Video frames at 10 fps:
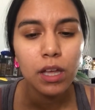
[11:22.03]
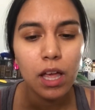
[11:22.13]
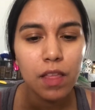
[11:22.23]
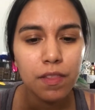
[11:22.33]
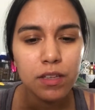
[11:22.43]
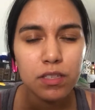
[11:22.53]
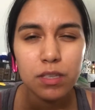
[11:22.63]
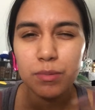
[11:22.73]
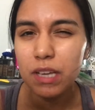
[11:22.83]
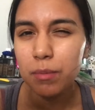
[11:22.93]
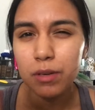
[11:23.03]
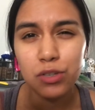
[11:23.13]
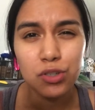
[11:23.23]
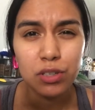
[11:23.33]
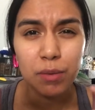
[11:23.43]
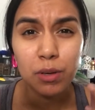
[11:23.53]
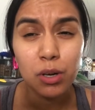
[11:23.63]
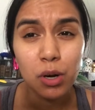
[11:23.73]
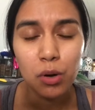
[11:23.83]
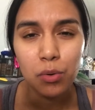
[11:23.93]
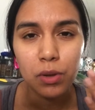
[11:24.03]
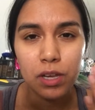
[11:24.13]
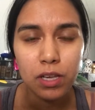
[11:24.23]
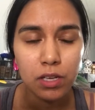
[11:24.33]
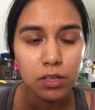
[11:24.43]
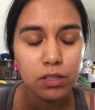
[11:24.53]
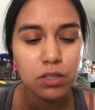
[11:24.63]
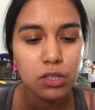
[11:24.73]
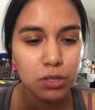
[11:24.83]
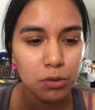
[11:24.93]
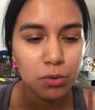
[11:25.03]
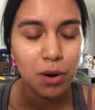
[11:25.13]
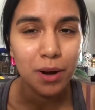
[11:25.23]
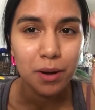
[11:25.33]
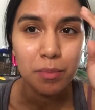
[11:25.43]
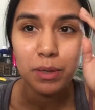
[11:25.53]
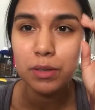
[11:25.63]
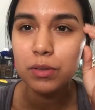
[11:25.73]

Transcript: and then sometime in July we go into um